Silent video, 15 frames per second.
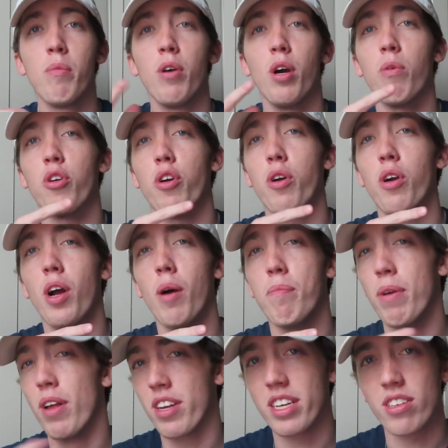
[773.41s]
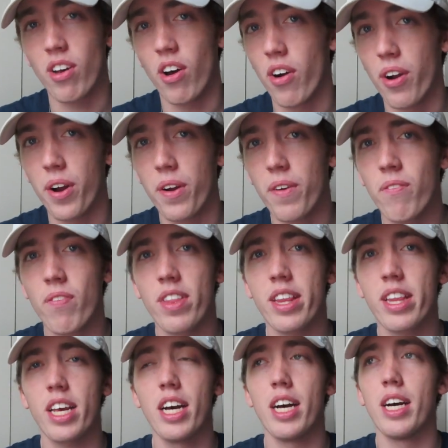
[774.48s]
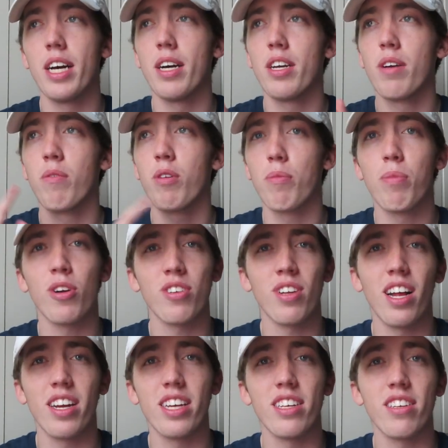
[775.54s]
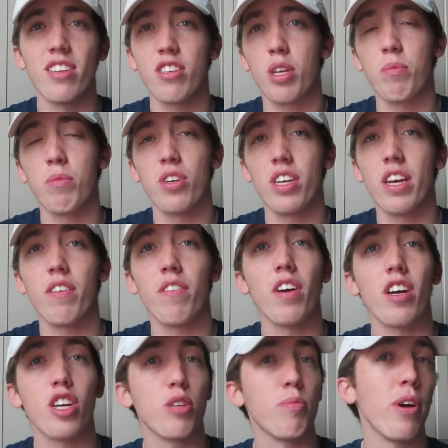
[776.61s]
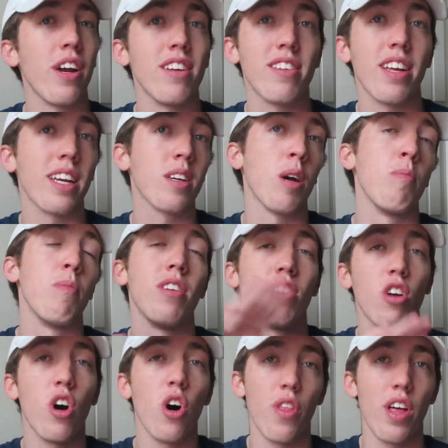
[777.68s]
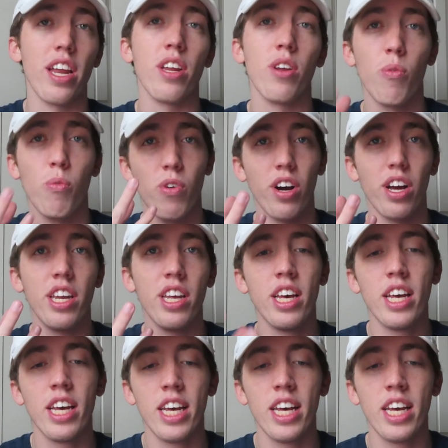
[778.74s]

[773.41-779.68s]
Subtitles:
Put what your abilities are, what your personality is, and some experience that encompasses all that into one.